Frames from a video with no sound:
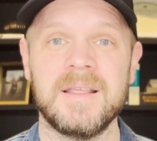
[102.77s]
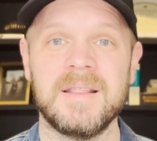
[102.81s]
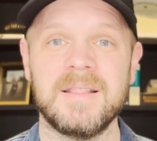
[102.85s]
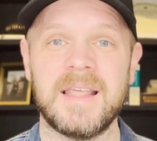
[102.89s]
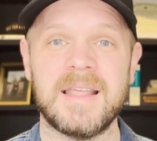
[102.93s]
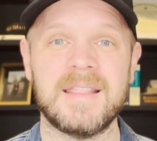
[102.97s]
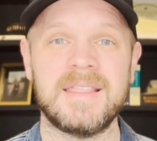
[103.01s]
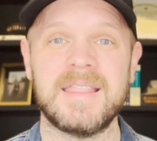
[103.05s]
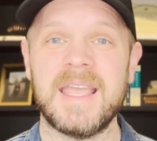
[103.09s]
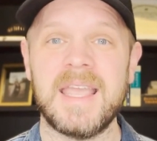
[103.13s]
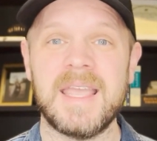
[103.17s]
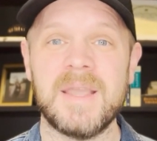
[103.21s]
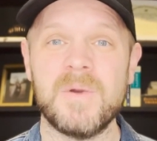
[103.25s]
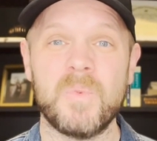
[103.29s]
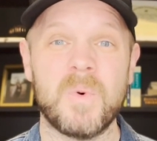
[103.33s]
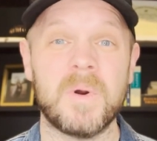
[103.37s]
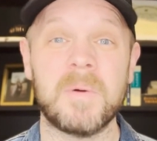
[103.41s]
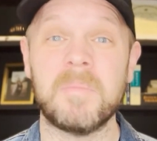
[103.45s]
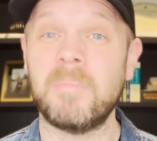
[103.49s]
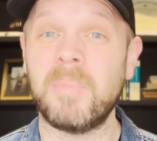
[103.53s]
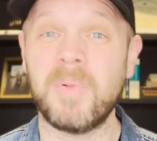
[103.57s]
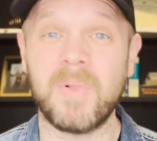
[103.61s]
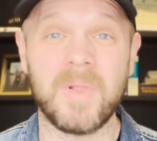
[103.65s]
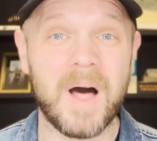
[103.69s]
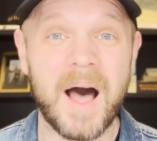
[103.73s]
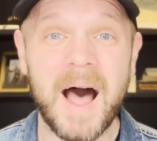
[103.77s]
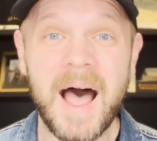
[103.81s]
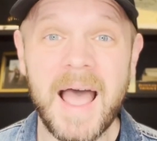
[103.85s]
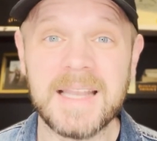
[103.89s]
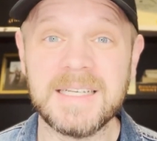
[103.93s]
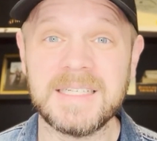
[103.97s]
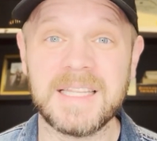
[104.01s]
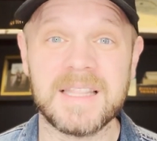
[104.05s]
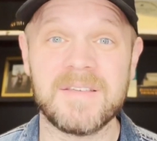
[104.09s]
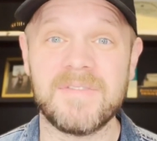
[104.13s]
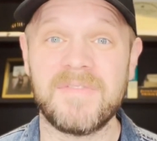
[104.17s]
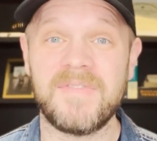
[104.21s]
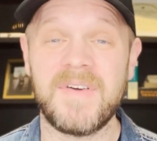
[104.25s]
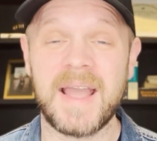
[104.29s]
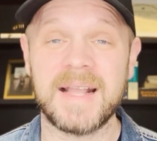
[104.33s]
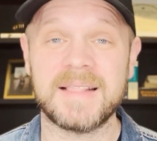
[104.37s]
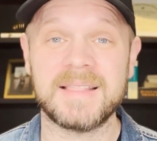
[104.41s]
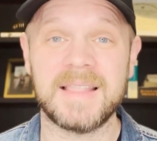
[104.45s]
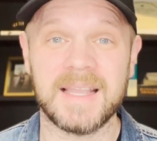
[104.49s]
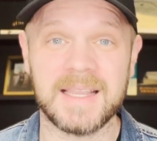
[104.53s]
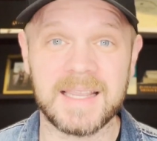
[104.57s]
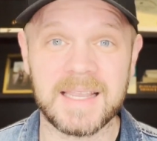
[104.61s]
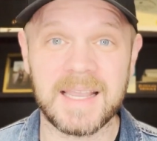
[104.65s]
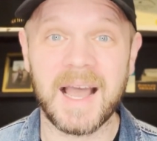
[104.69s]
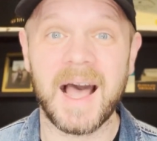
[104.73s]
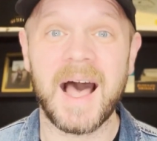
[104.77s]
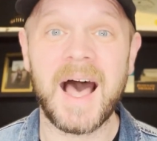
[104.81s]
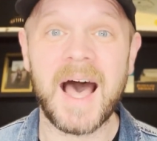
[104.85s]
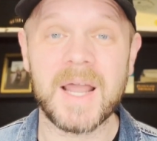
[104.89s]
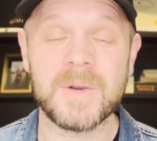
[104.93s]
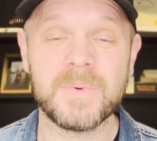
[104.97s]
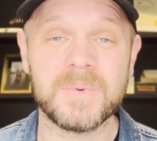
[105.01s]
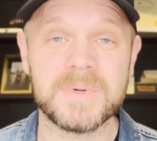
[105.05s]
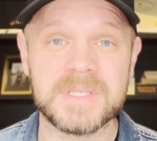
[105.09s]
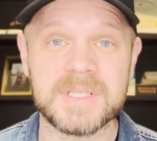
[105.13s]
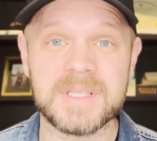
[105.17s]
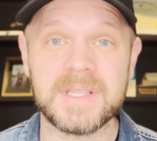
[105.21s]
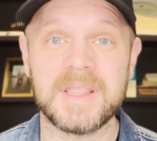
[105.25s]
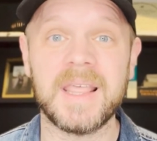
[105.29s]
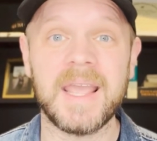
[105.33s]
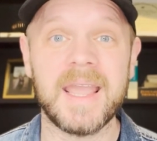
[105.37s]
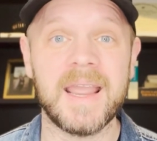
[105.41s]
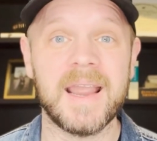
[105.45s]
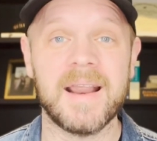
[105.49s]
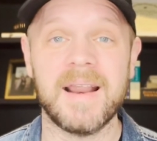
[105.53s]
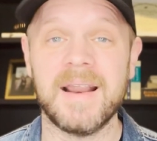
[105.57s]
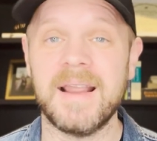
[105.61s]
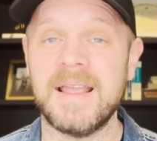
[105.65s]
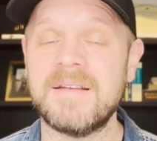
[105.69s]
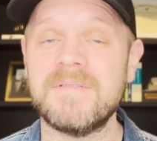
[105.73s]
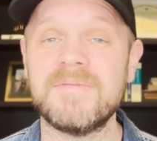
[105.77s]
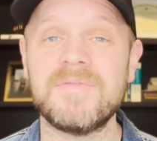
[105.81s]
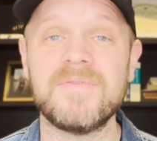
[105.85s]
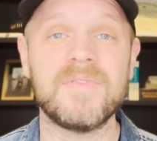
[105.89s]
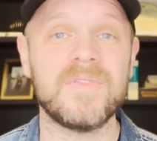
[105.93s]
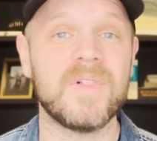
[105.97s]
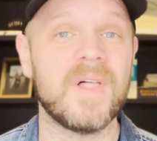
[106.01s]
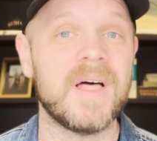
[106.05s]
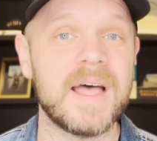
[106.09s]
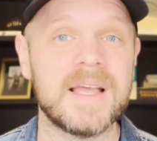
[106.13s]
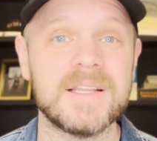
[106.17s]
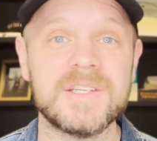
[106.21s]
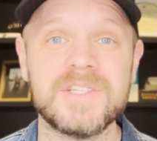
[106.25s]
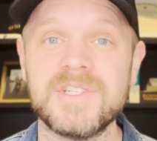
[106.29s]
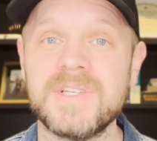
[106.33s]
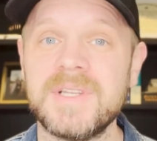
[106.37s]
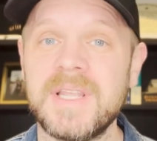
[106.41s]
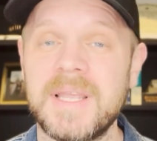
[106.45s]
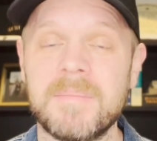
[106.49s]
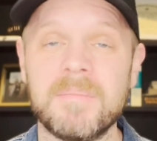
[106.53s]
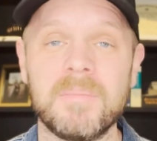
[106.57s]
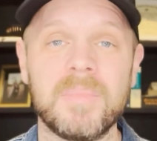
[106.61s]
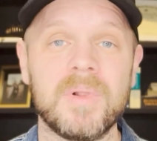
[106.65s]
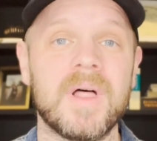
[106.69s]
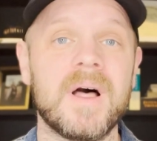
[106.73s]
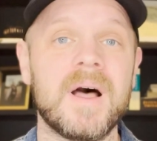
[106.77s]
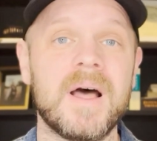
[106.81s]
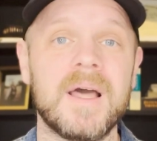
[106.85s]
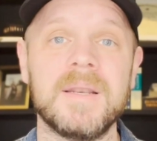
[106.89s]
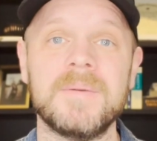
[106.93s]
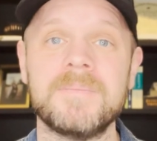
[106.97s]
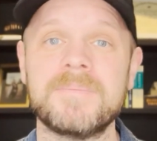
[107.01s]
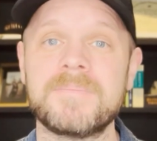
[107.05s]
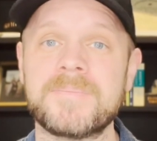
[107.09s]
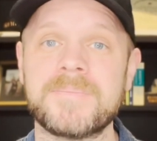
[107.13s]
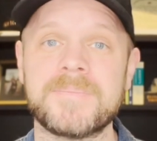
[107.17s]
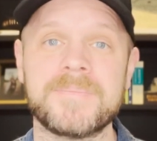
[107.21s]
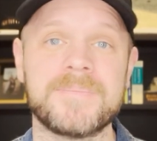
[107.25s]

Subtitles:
that they were blind to the fact that God was there in flesh and blood.